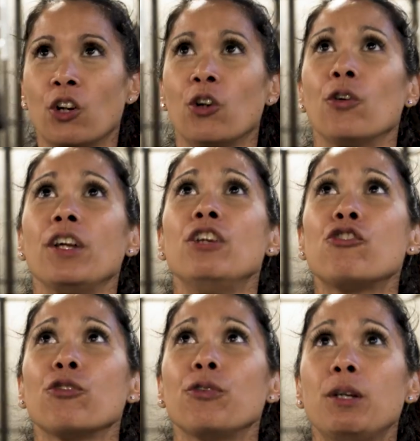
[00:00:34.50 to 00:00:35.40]
Her
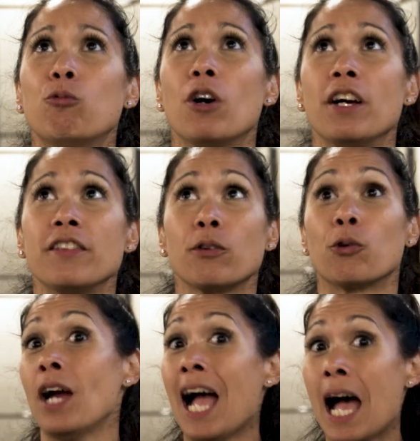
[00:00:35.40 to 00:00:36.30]
injury was
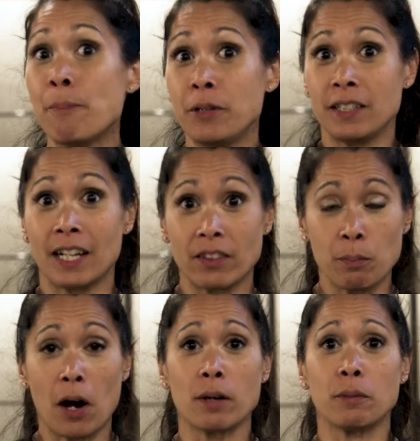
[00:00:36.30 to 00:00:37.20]
or happened at the
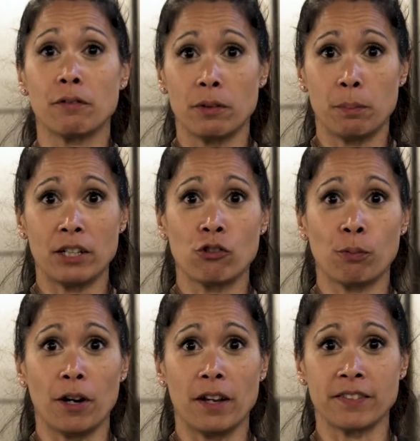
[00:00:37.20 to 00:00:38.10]
bottom of the
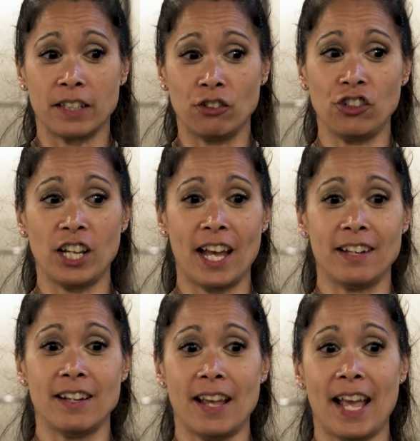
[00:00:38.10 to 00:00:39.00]
bench press, and she
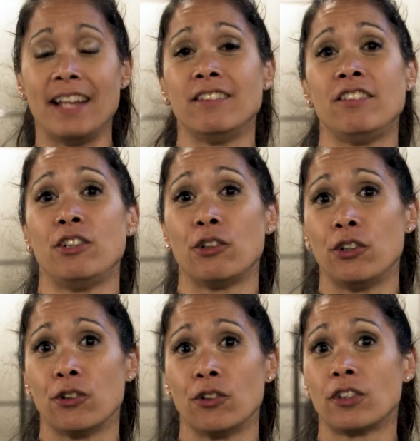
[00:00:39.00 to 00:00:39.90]
had
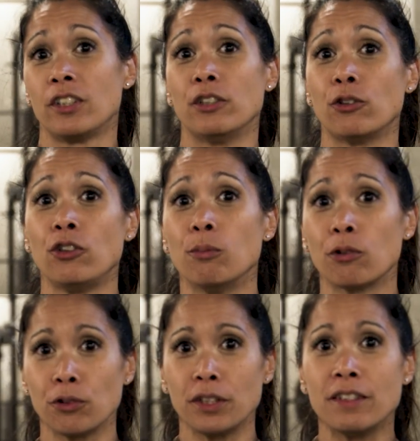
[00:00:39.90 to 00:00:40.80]
anterior
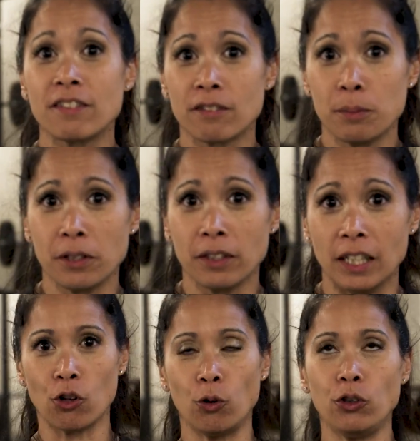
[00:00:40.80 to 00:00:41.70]
glenohumeral
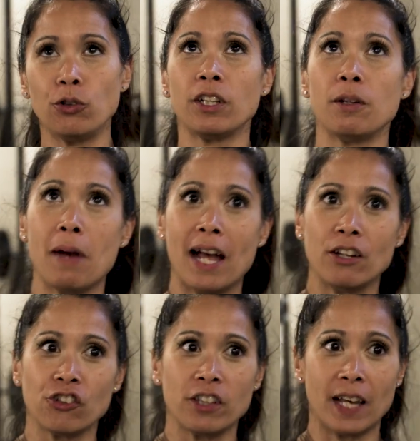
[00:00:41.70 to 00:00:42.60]
instability. So you can
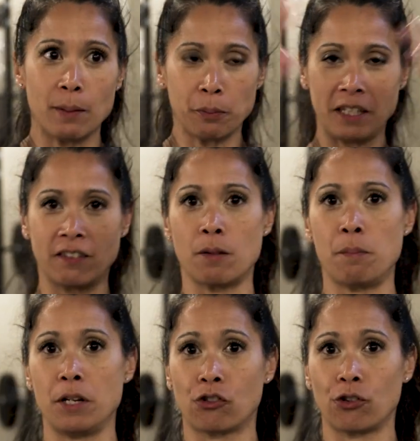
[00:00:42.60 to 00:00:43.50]
imagine that paints the
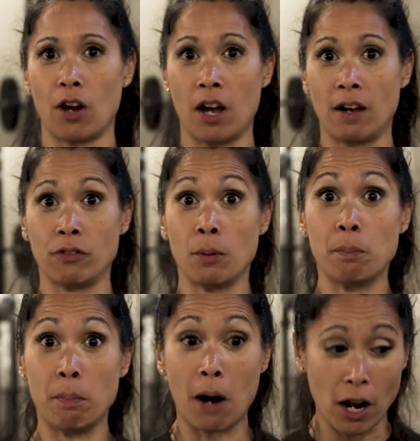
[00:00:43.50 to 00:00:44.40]
picture of the
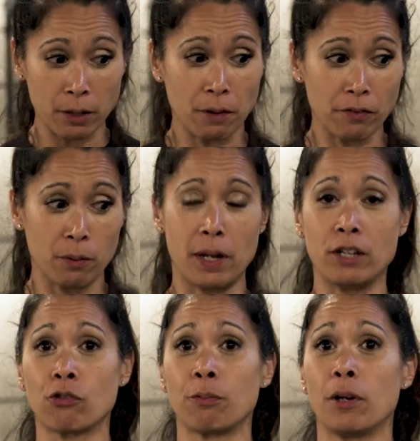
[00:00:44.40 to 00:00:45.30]
bottom of the
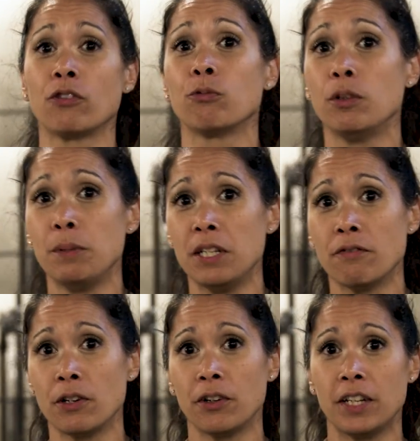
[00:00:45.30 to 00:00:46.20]
bench press would be a
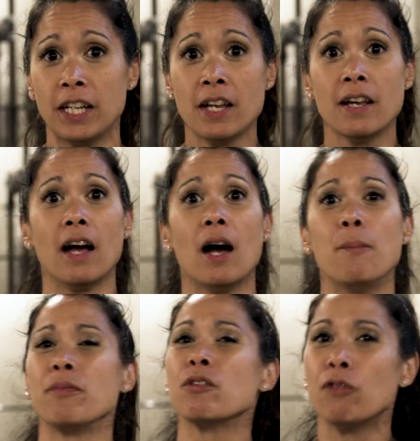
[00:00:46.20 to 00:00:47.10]
very
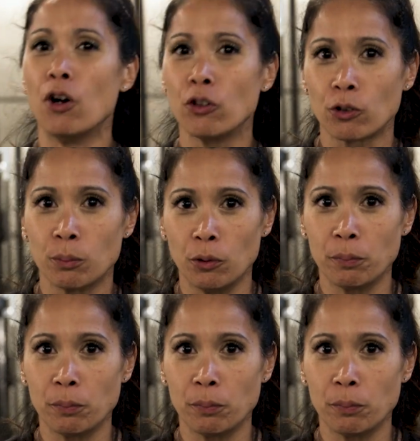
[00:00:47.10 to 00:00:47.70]
vulnerable